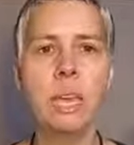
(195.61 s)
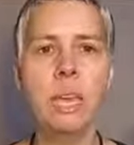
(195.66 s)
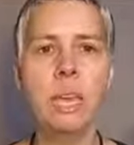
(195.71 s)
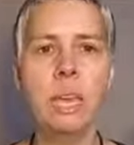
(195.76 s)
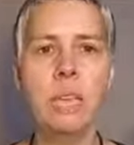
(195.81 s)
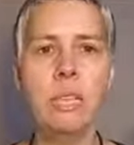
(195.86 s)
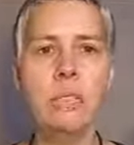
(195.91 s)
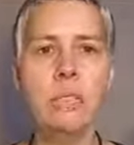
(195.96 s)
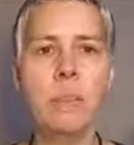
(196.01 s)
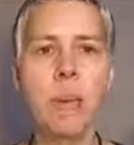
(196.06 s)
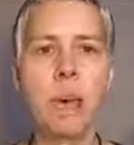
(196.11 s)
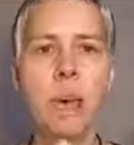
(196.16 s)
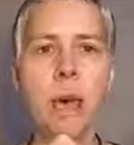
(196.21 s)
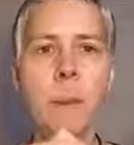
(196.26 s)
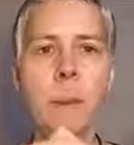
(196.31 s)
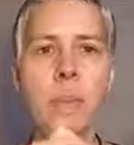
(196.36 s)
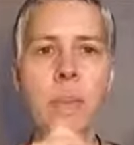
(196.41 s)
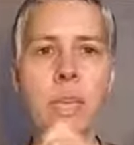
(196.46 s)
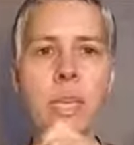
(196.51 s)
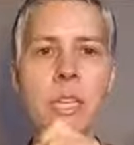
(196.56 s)
is
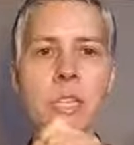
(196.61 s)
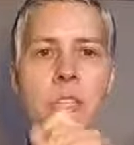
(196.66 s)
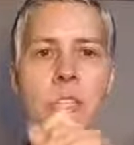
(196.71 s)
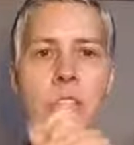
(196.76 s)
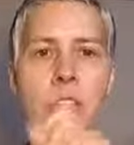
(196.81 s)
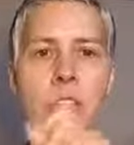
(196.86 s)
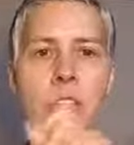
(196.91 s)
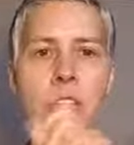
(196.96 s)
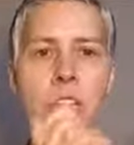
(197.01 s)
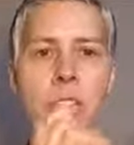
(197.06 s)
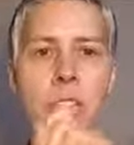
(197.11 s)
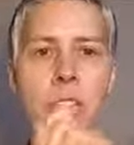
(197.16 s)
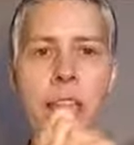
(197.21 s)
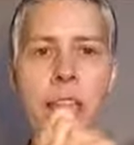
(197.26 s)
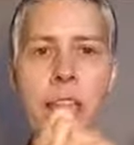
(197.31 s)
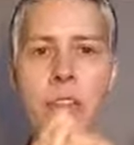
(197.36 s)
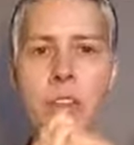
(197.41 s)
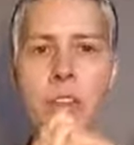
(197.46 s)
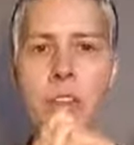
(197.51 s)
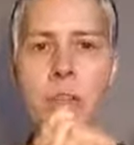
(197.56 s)
up into the chest
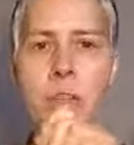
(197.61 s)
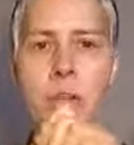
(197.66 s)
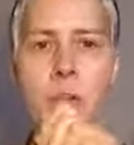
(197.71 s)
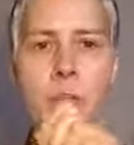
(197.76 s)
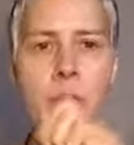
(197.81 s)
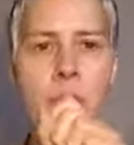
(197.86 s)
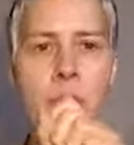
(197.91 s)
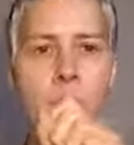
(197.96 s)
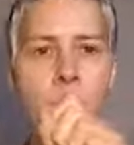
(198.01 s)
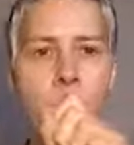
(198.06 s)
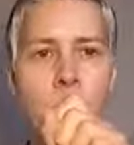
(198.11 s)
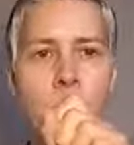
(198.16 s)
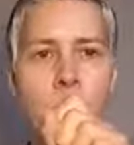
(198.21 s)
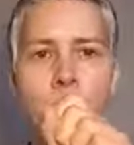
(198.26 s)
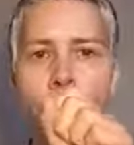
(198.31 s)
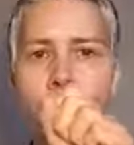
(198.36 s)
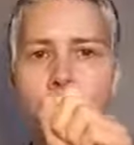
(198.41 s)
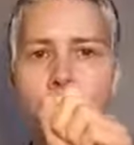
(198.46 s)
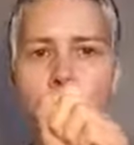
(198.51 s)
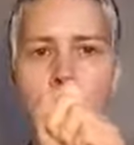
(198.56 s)
cavity, maybe three
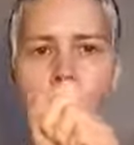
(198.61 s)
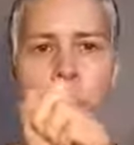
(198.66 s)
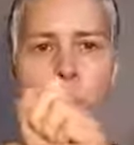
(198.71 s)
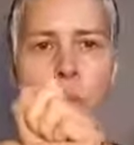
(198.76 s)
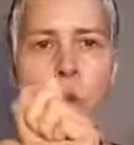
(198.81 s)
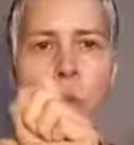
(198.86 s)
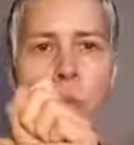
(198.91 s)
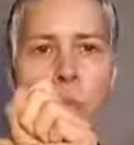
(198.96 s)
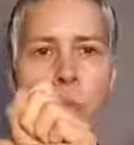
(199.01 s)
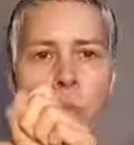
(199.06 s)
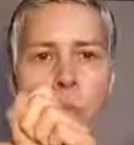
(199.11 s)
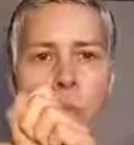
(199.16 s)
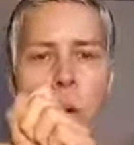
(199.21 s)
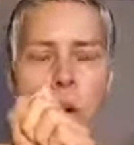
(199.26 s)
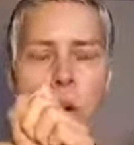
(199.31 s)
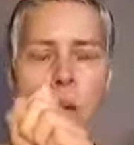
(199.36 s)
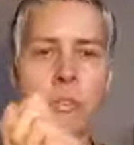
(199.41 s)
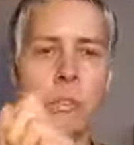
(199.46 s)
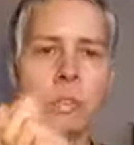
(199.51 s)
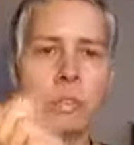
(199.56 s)
quarters or more
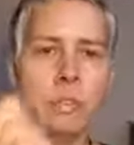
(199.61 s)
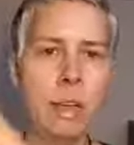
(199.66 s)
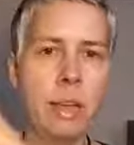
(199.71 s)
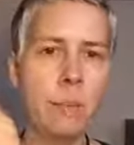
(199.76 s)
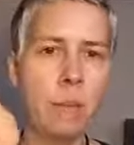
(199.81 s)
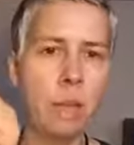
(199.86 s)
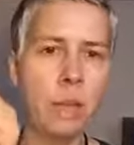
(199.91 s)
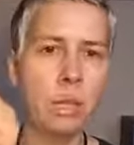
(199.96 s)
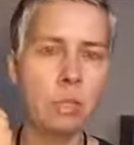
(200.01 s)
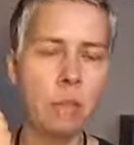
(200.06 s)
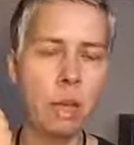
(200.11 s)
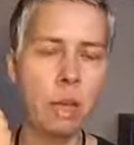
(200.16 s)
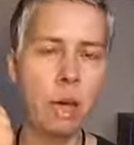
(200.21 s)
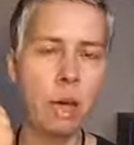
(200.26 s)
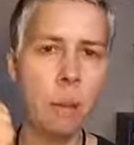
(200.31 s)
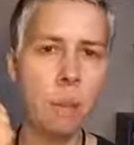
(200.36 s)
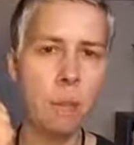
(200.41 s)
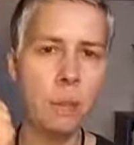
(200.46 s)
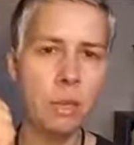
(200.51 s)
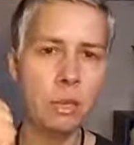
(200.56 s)
of the stomach is
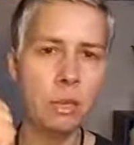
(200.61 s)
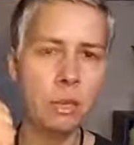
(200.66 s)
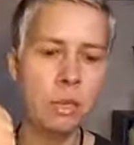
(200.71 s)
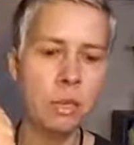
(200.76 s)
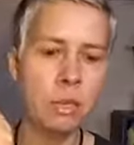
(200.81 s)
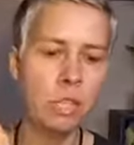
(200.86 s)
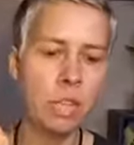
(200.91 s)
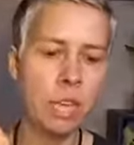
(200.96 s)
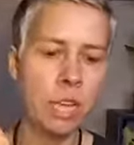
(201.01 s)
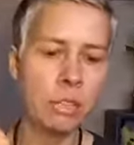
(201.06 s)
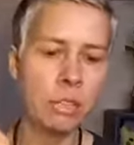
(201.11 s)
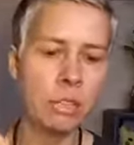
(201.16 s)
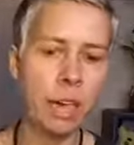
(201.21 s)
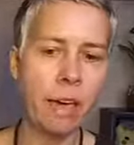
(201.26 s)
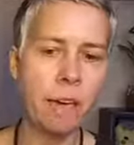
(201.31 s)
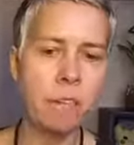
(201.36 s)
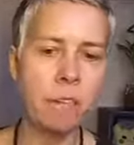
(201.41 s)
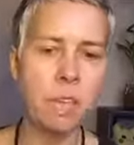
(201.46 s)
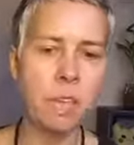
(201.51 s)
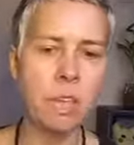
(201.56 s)
up into the chest
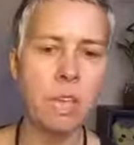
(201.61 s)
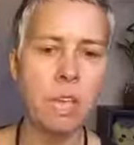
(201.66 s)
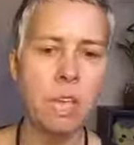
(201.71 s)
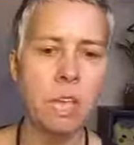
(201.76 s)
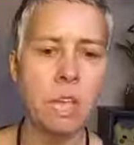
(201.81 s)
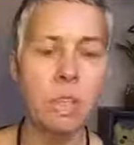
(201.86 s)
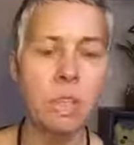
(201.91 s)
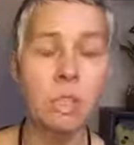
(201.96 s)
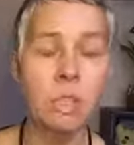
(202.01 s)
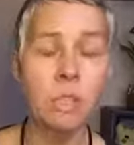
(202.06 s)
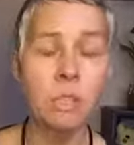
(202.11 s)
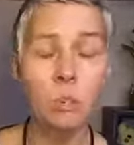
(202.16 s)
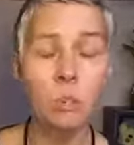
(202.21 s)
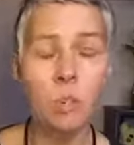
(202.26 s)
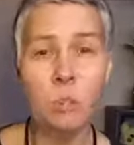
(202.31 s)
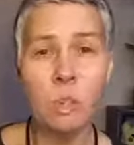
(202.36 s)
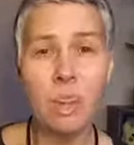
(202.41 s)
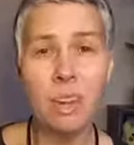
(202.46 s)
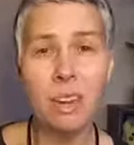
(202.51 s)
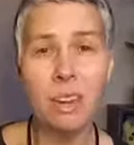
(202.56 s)
cavity. This
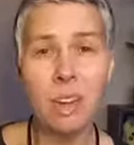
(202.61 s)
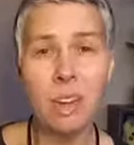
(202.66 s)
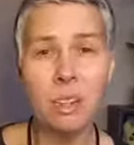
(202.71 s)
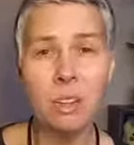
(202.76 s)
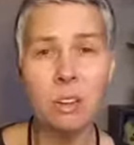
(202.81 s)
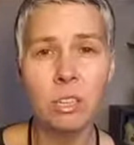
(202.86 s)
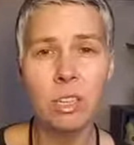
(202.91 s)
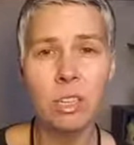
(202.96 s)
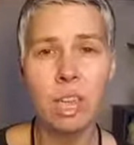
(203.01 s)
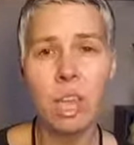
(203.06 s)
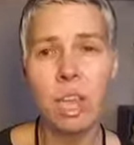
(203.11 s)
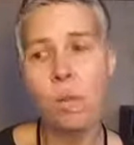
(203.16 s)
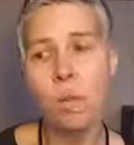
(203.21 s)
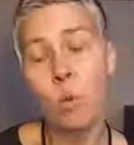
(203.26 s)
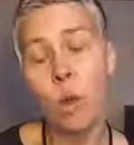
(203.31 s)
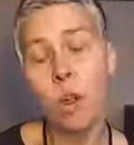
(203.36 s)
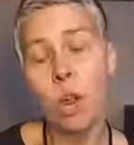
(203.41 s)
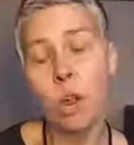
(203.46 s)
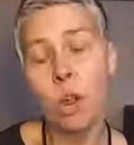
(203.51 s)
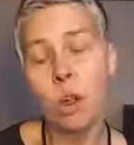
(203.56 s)
would be another time
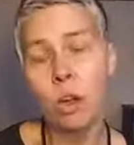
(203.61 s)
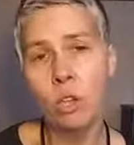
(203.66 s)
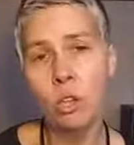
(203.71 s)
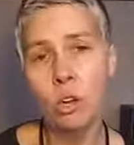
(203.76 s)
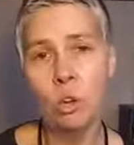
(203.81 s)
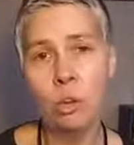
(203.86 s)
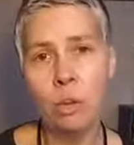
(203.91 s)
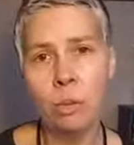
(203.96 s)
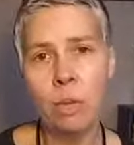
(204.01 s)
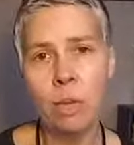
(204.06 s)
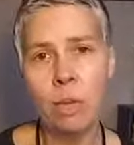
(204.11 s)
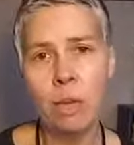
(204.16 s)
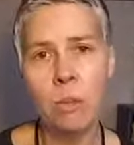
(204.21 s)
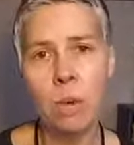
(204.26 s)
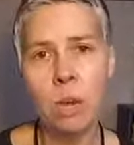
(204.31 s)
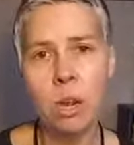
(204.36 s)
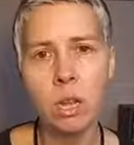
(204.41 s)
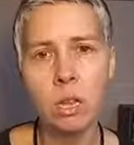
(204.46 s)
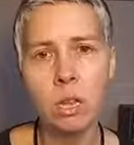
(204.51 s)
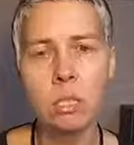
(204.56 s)
where you know you may
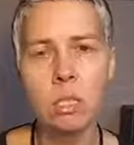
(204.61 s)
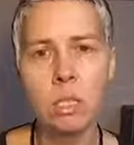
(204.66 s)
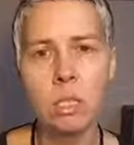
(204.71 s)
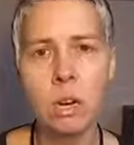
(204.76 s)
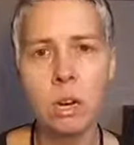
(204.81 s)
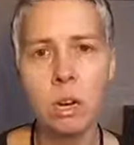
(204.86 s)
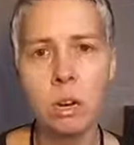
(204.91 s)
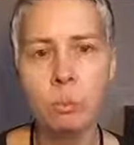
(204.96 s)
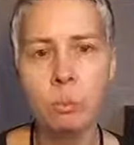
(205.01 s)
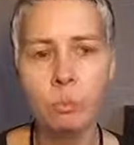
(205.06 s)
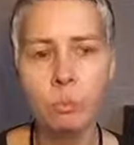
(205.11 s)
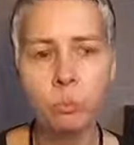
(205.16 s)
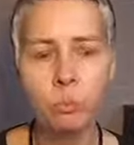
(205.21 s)
want to consider